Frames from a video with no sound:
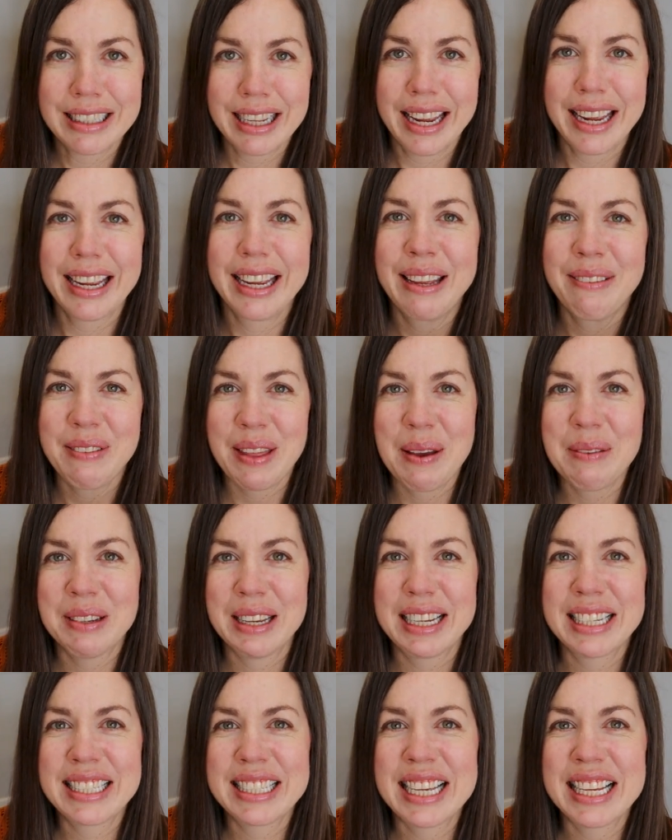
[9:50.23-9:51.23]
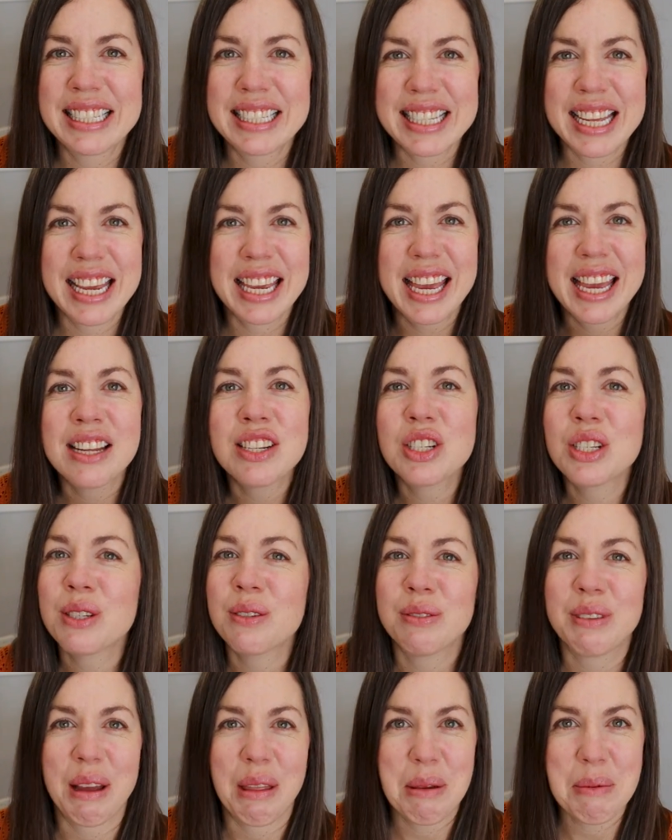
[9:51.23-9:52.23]
like if that makes sense. Like it
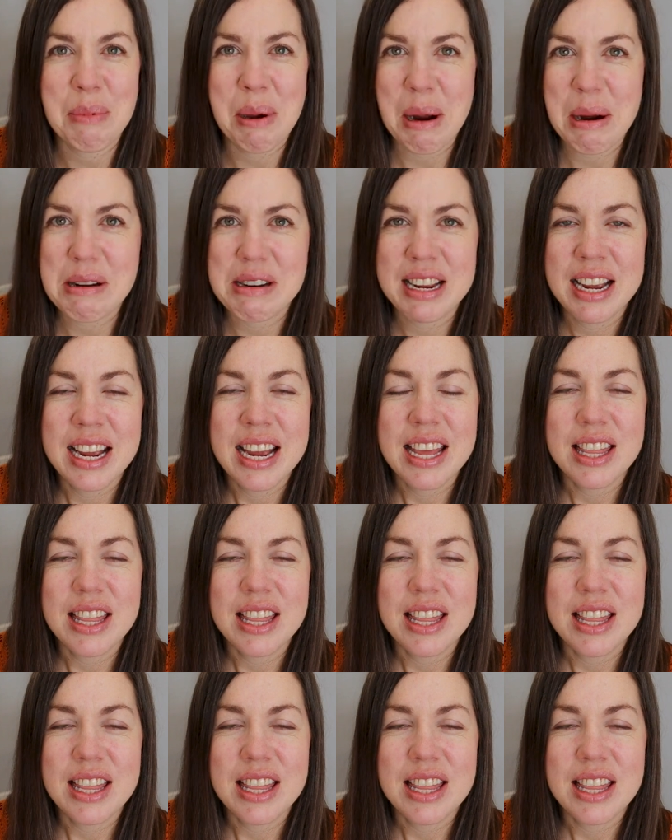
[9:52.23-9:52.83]
just fell apart.